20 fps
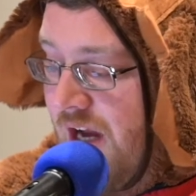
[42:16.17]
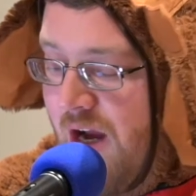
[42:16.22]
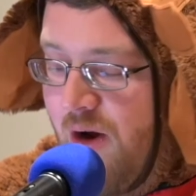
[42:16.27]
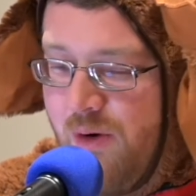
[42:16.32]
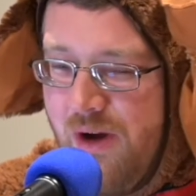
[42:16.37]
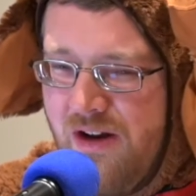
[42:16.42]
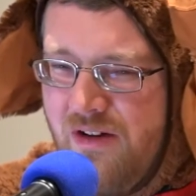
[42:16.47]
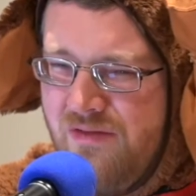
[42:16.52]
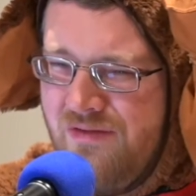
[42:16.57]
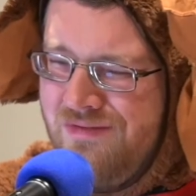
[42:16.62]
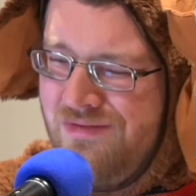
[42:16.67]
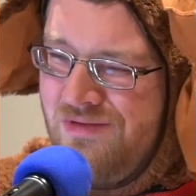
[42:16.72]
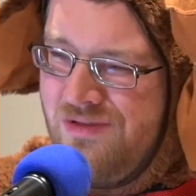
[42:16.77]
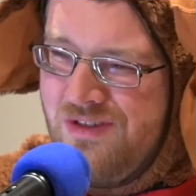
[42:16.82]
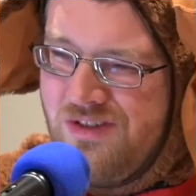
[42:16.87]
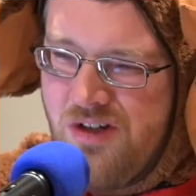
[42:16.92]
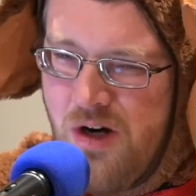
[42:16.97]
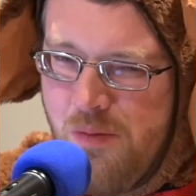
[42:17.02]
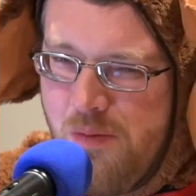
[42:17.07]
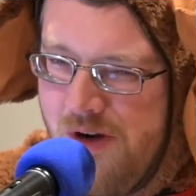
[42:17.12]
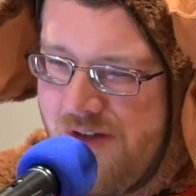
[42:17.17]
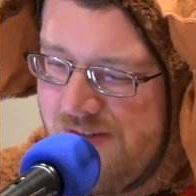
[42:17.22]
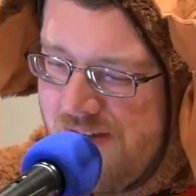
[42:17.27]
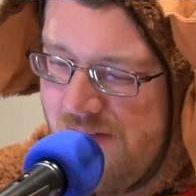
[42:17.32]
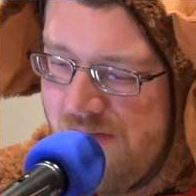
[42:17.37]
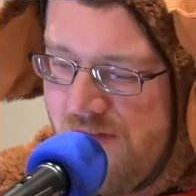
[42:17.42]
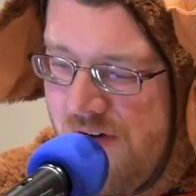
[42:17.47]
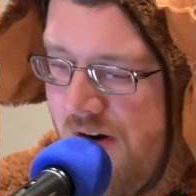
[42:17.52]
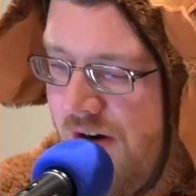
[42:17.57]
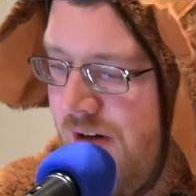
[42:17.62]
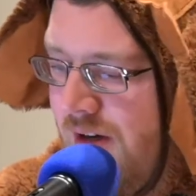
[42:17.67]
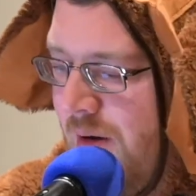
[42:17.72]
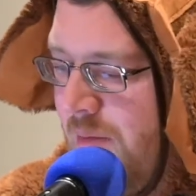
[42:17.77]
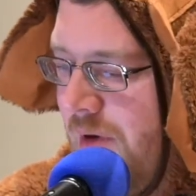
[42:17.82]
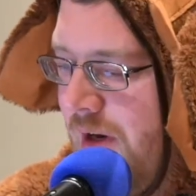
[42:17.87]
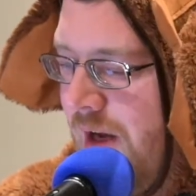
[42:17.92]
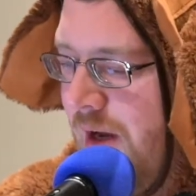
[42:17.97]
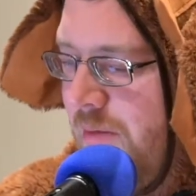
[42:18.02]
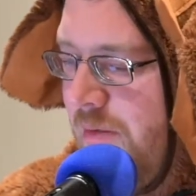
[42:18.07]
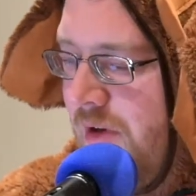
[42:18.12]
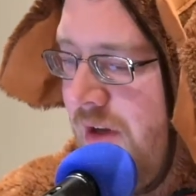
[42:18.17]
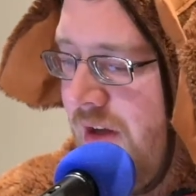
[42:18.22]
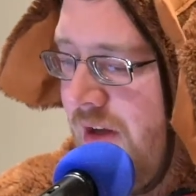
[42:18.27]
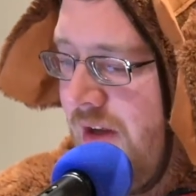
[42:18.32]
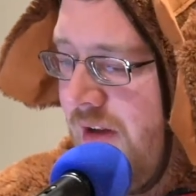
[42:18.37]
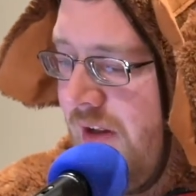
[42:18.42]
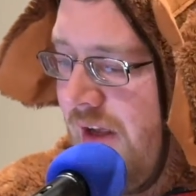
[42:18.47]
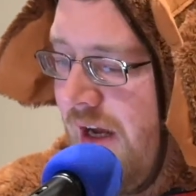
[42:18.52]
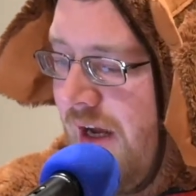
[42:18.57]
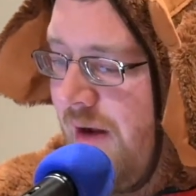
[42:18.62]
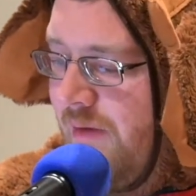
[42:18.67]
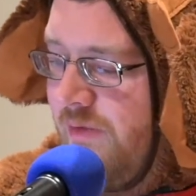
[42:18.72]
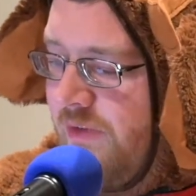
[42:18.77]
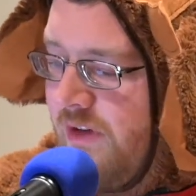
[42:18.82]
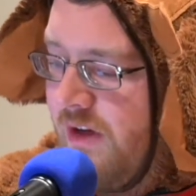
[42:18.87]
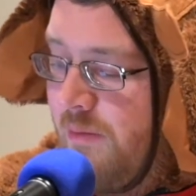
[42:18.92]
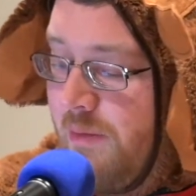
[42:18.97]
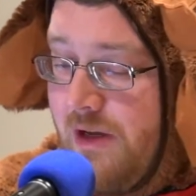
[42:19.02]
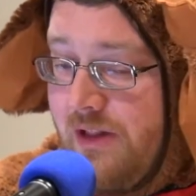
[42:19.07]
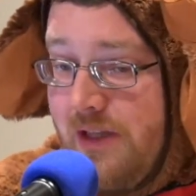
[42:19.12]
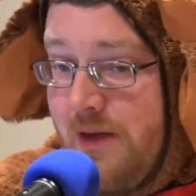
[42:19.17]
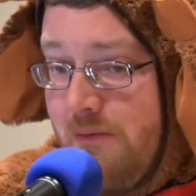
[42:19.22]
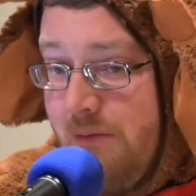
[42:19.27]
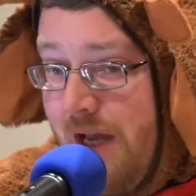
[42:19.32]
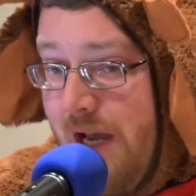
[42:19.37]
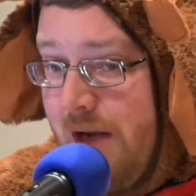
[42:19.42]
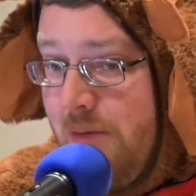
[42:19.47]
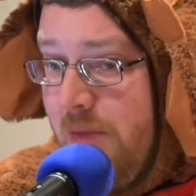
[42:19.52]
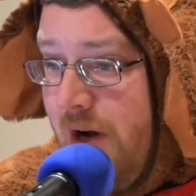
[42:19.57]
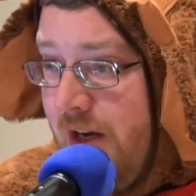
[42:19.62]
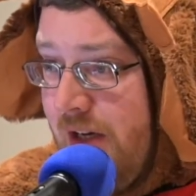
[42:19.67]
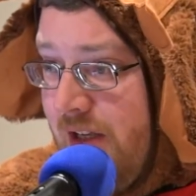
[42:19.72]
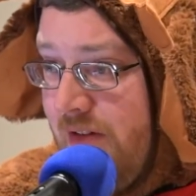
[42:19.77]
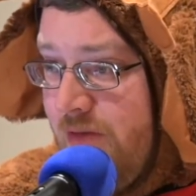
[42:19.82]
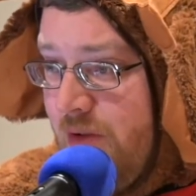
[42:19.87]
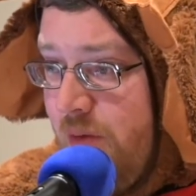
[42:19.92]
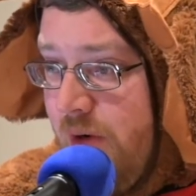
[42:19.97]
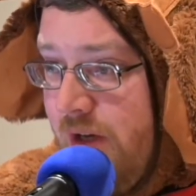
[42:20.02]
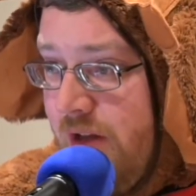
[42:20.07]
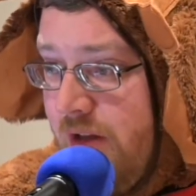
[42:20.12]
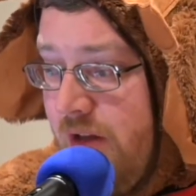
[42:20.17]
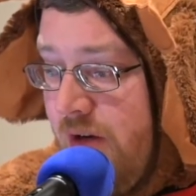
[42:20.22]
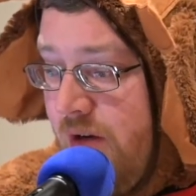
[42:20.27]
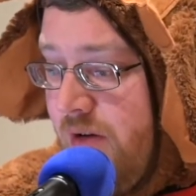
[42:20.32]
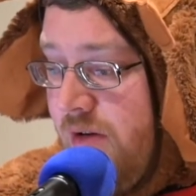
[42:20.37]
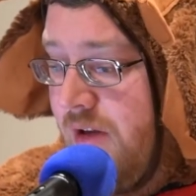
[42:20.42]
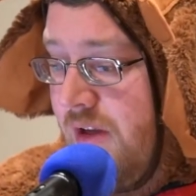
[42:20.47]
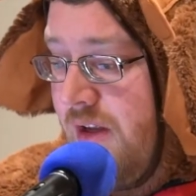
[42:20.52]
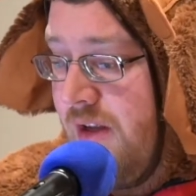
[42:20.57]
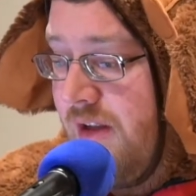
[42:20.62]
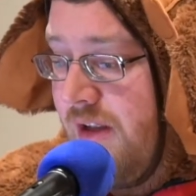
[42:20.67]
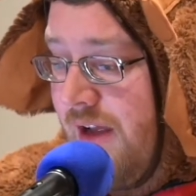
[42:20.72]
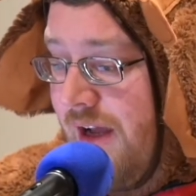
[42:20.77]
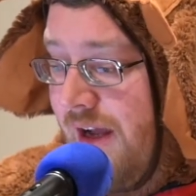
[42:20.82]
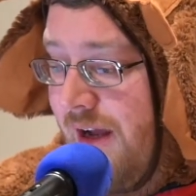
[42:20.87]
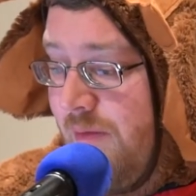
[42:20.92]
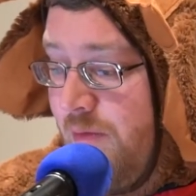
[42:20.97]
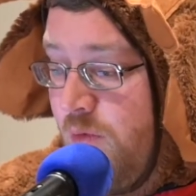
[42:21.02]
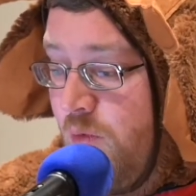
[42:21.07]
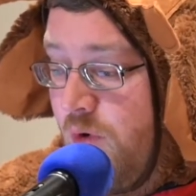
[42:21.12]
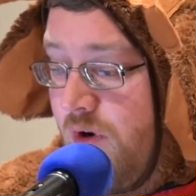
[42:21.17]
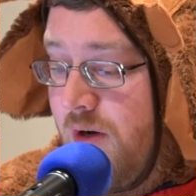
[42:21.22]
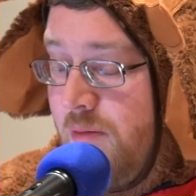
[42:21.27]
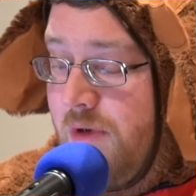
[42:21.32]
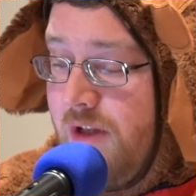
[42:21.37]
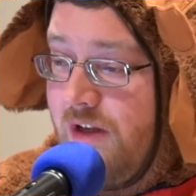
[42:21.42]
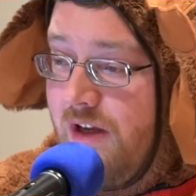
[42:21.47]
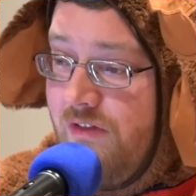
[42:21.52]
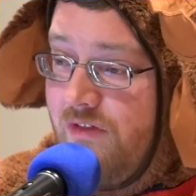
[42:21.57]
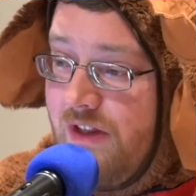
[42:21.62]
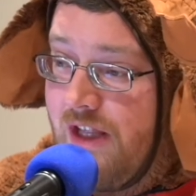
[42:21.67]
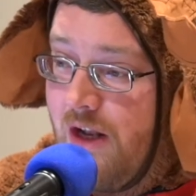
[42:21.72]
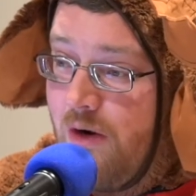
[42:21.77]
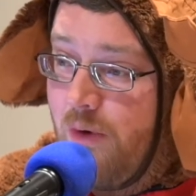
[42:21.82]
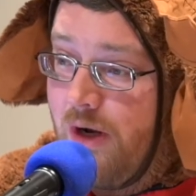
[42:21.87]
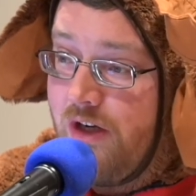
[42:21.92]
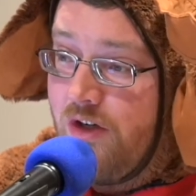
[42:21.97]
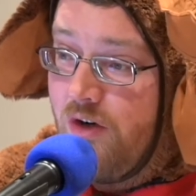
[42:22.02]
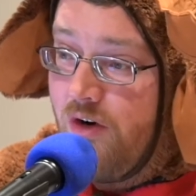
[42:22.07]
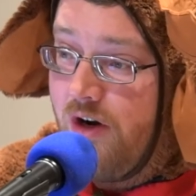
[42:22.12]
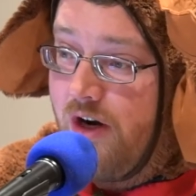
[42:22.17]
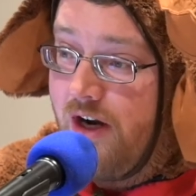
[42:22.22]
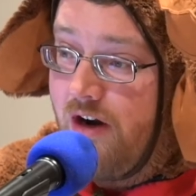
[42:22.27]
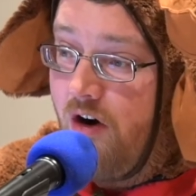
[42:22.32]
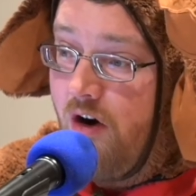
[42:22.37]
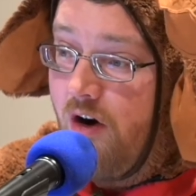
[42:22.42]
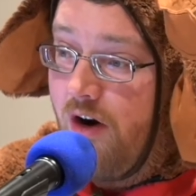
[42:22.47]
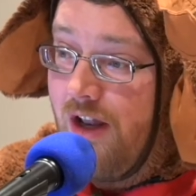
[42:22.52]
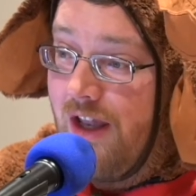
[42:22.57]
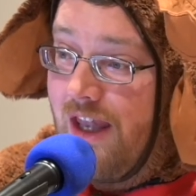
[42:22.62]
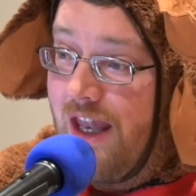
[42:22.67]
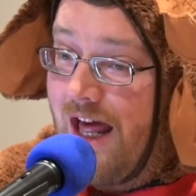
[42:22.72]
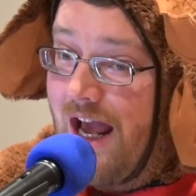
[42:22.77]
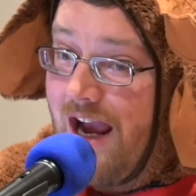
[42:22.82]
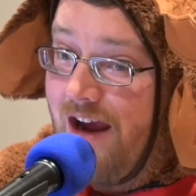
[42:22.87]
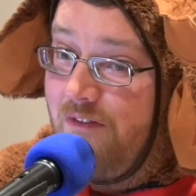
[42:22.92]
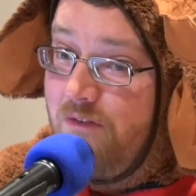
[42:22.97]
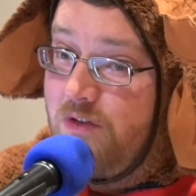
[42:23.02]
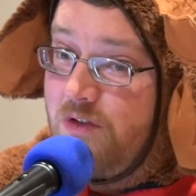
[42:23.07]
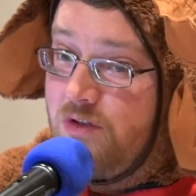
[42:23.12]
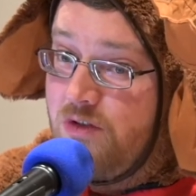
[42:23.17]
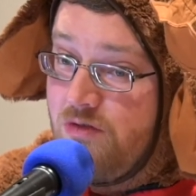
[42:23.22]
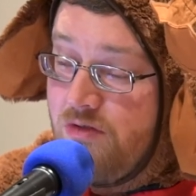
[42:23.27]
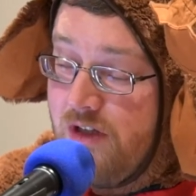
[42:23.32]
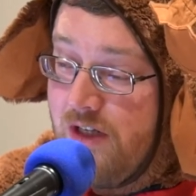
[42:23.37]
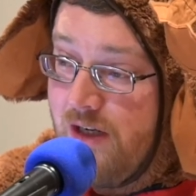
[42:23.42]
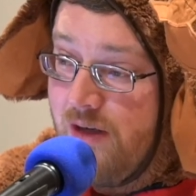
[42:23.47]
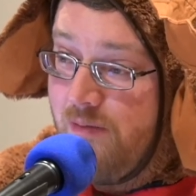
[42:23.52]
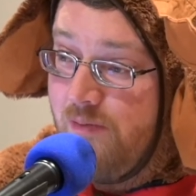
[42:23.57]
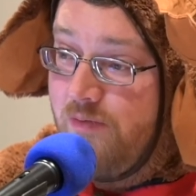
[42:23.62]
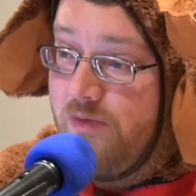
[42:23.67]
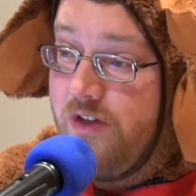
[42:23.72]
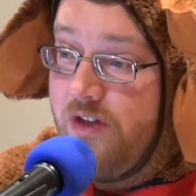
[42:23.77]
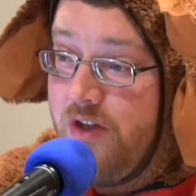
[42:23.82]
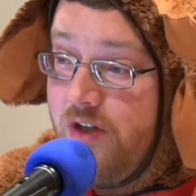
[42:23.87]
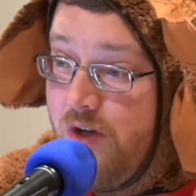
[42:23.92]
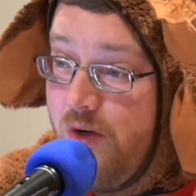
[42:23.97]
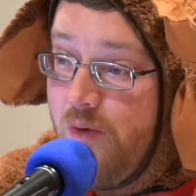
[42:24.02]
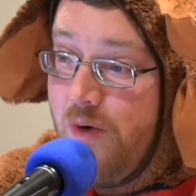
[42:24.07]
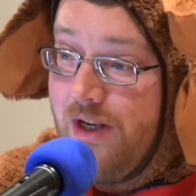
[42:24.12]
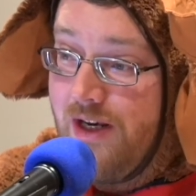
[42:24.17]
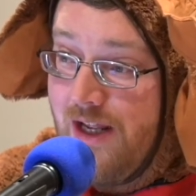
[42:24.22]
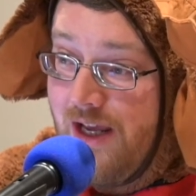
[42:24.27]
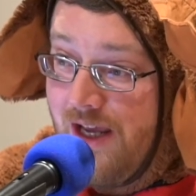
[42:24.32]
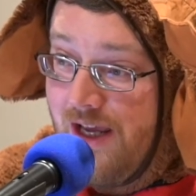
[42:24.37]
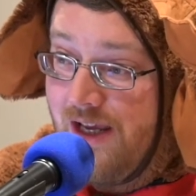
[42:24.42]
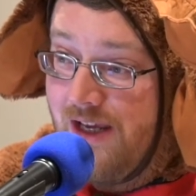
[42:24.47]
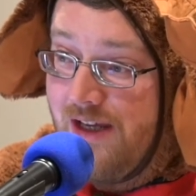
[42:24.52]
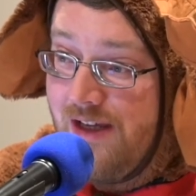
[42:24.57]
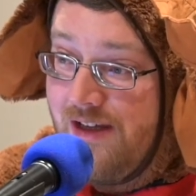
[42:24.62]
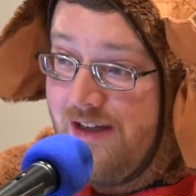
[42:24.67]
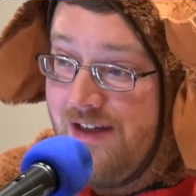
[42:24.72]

We got Starbucks gift card coming up. About that Magmod giveaway, though, we're going to be giving that away during our live stream Q&A.